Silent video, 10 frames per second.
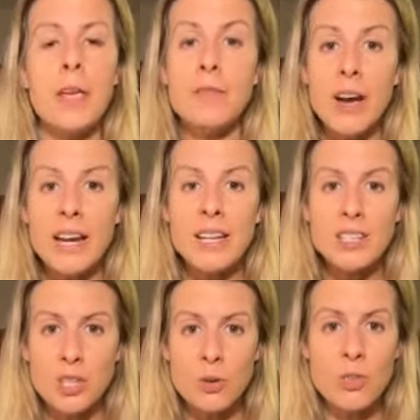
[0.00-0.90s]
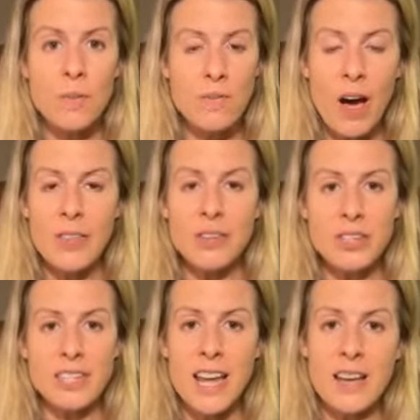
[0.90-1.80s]
invited to the
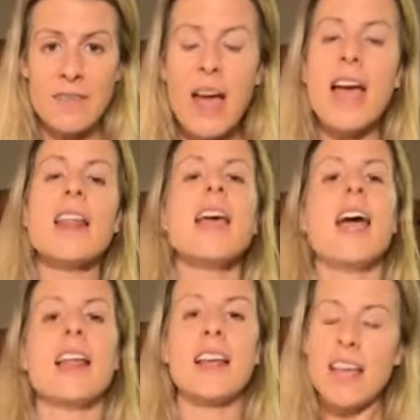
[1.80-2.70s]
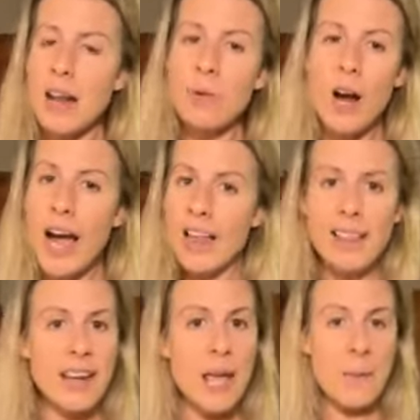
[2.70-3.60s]
Father's Day event. And again, we're
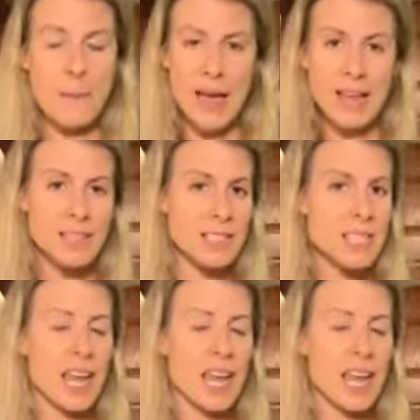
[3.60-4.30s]
highlighting men's